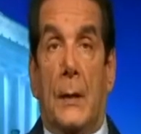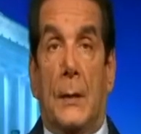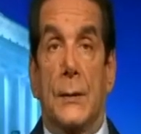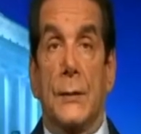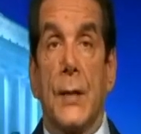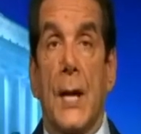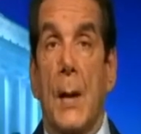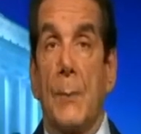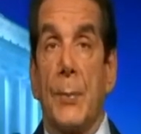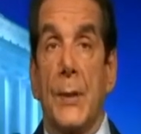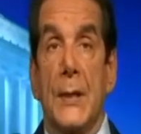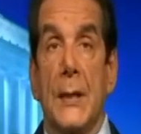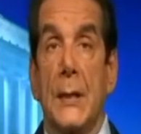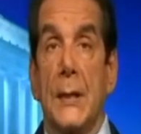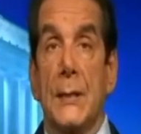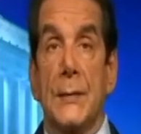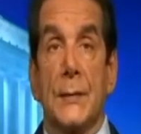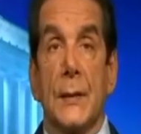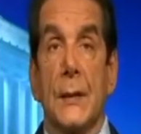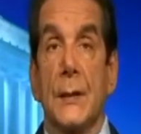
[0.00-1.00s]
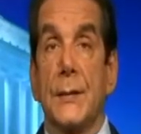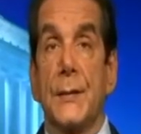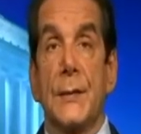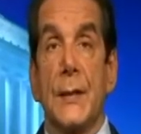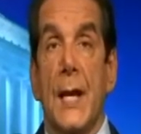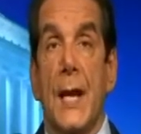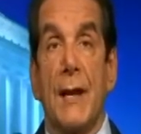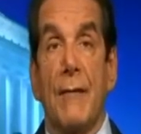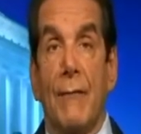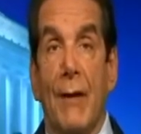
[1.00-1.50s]
Japanese
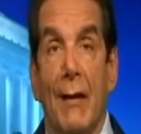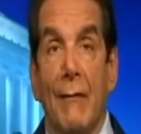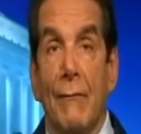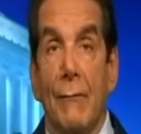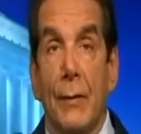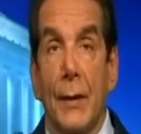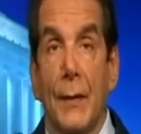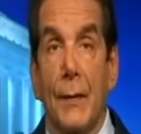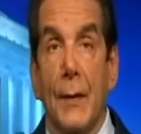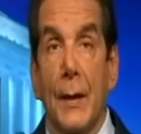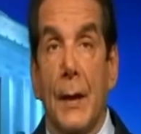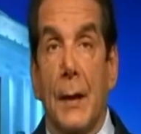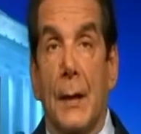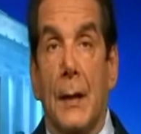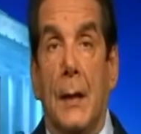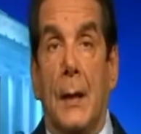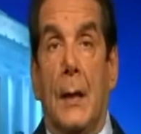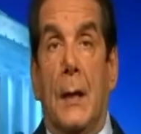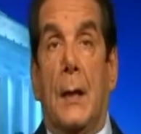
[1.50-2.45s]
save everything.